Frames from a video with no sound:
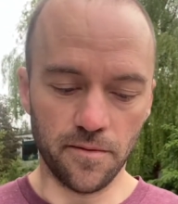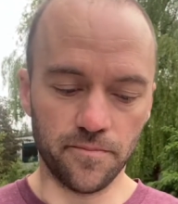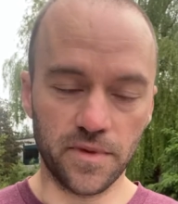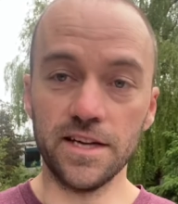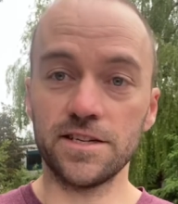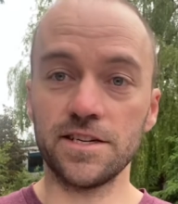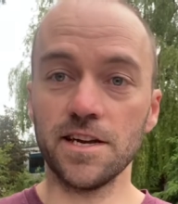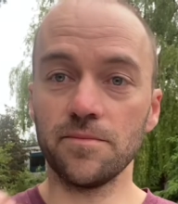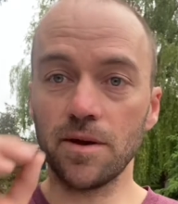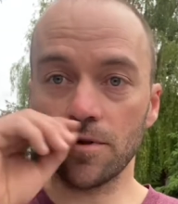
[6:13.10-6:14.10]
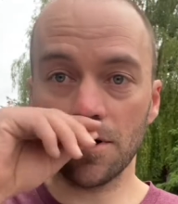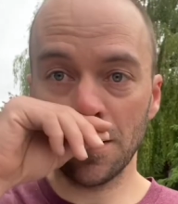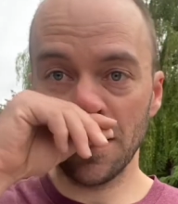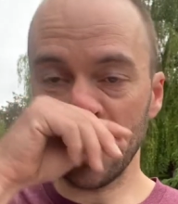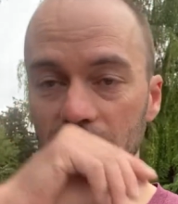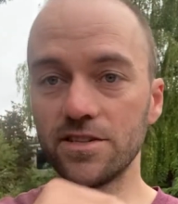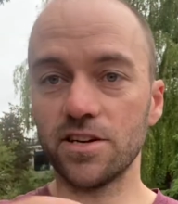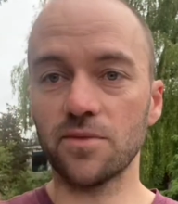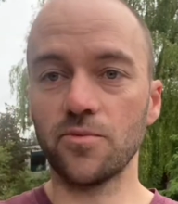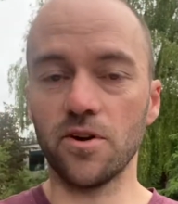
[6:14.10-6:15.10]
Each team member at each
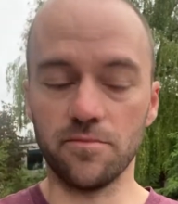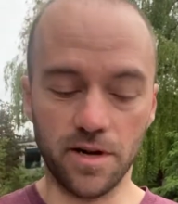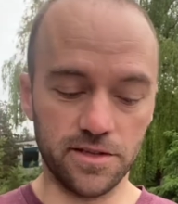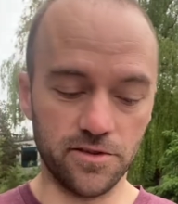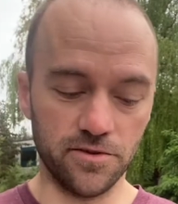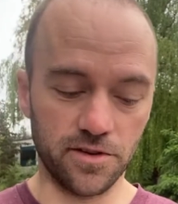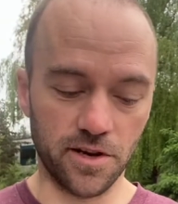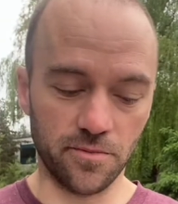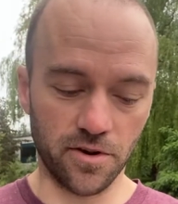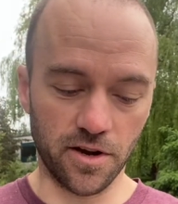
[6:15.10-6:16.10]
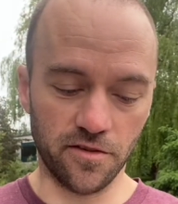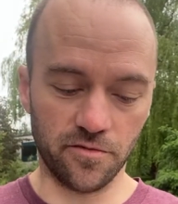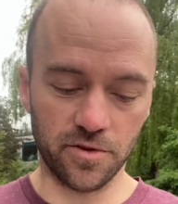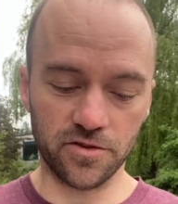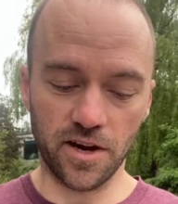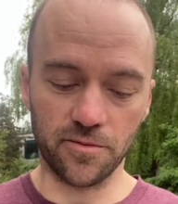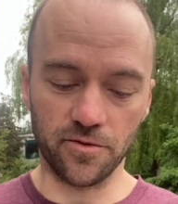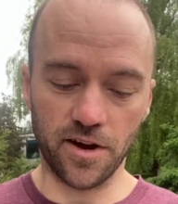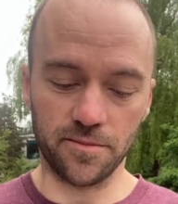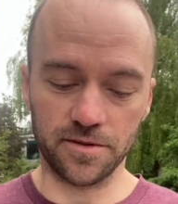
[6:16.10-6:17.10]
checkpoint must do the number of prescribed
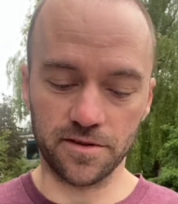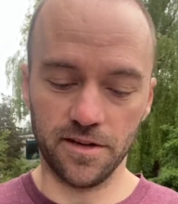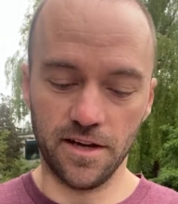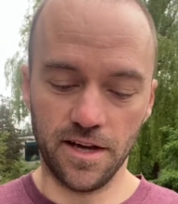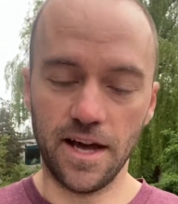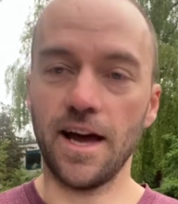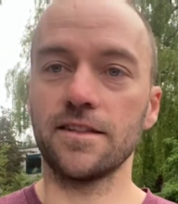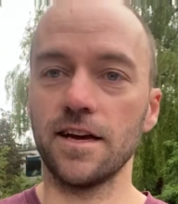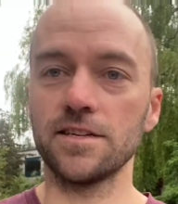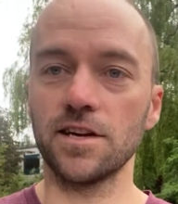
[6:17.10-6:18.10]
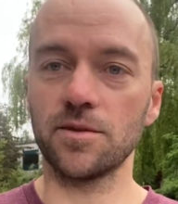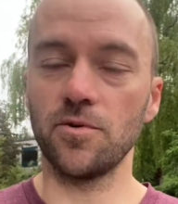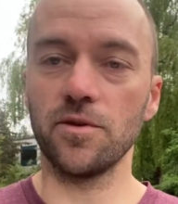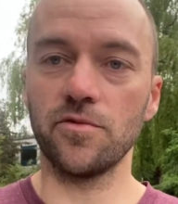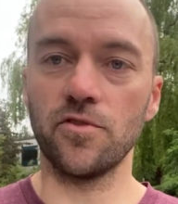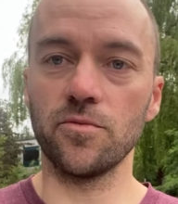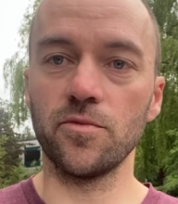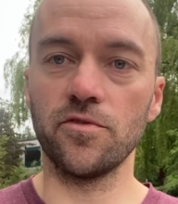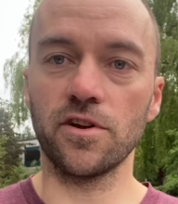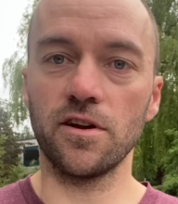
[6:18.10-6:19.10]
reps at that checkpoint before
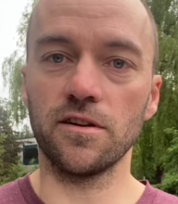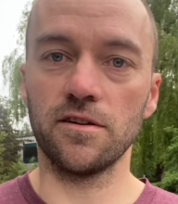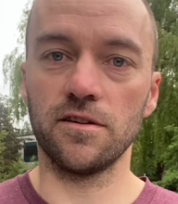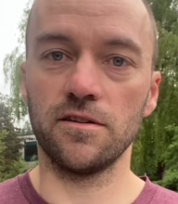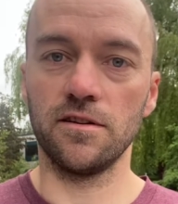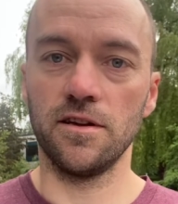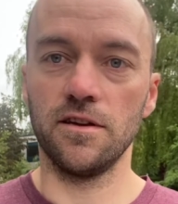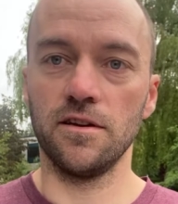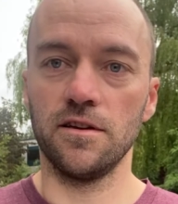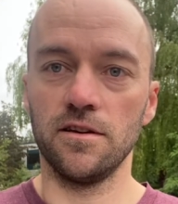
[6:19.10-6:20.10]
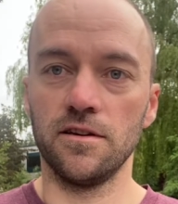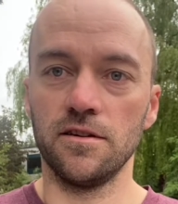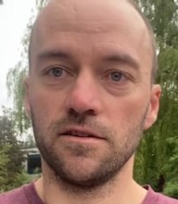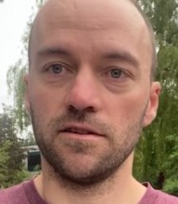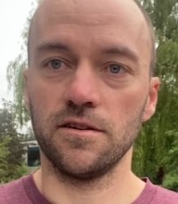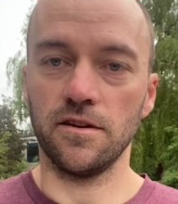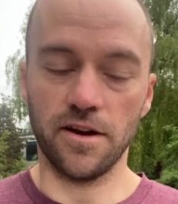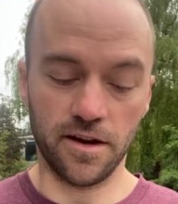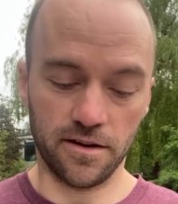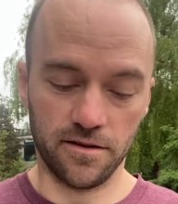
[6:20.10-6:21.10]
moving on. All
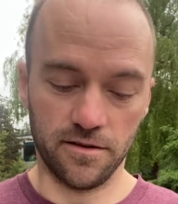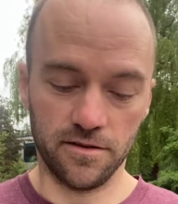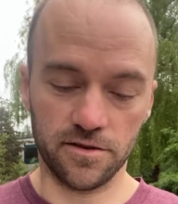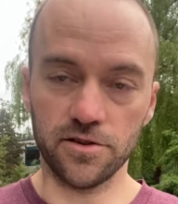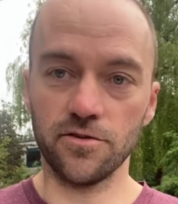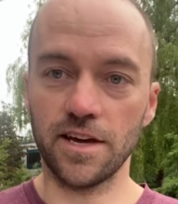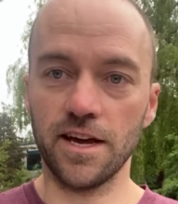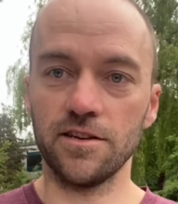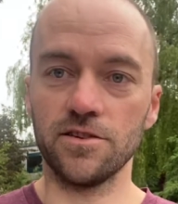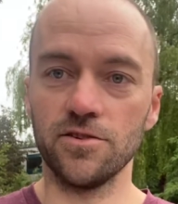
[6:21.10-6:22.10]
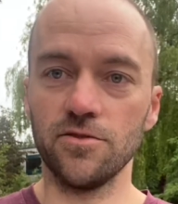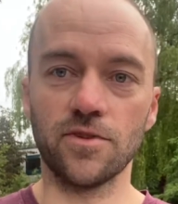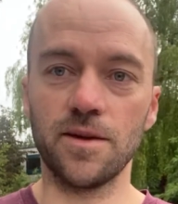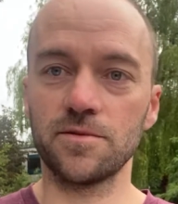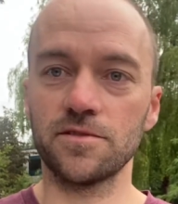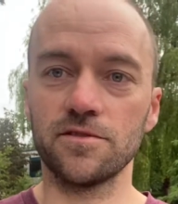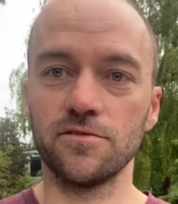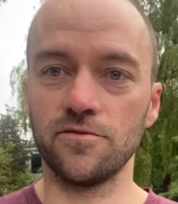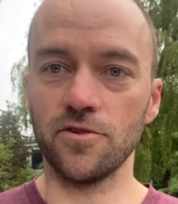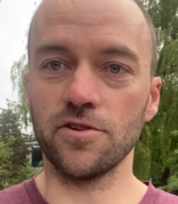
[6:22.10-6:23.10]
right, so you can't do reps
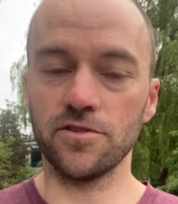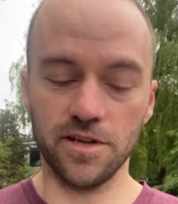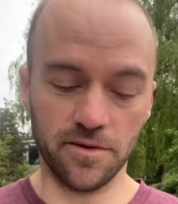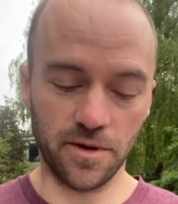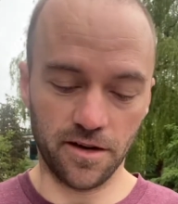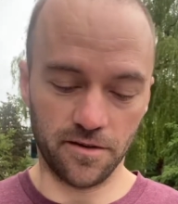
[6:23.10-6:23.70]
for your teammate.